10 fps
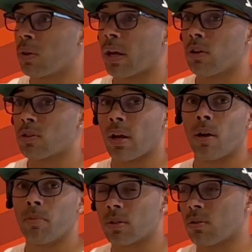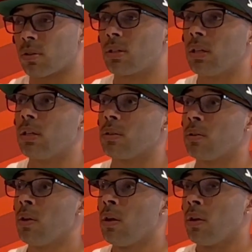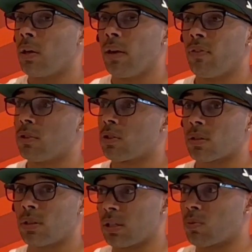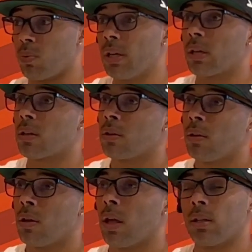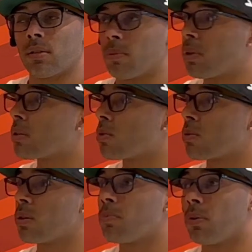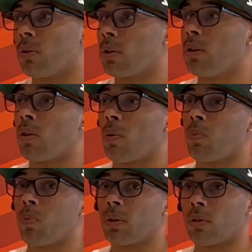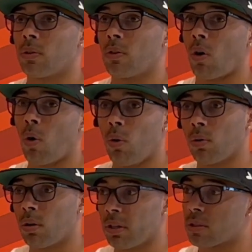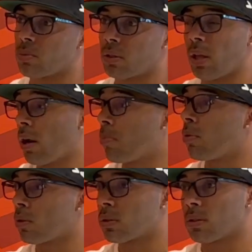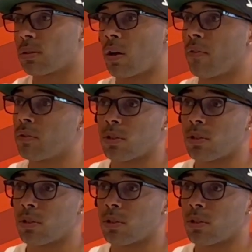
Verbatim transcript: Like I'll shout out Miss Christine, even just this week, and it's something so simple, you know, with the whole glitch with the airports and stuff.